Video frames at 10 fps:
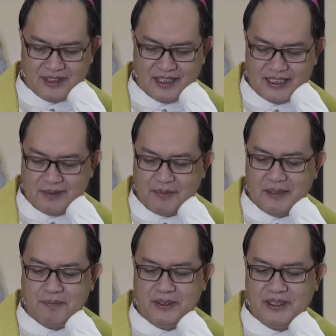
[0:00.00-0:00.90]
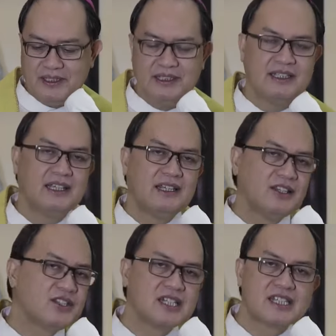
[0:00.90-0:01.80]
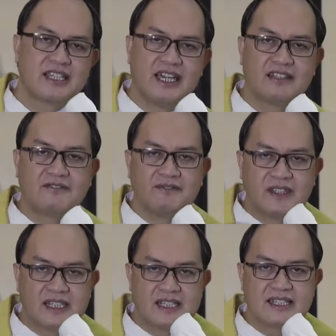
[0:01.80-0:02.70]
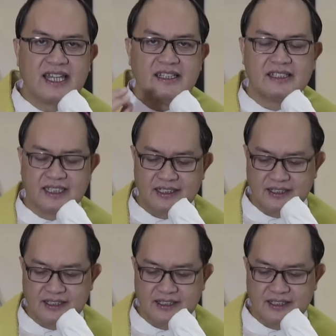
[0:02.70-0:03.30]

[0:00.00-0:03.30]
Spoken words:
The people just get fixated